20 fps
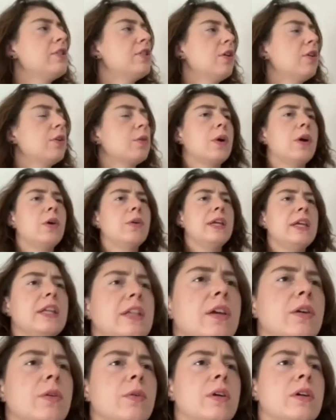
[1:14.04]
Todoroki
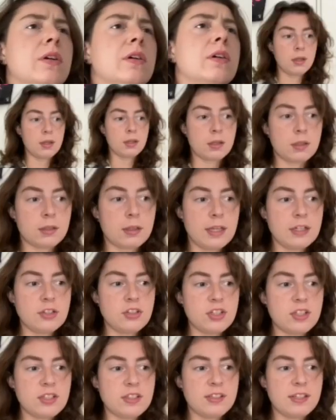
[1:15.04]
do? Let's
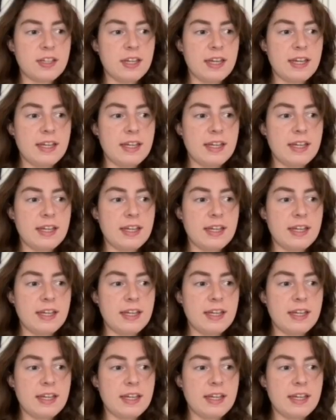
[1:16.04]
just say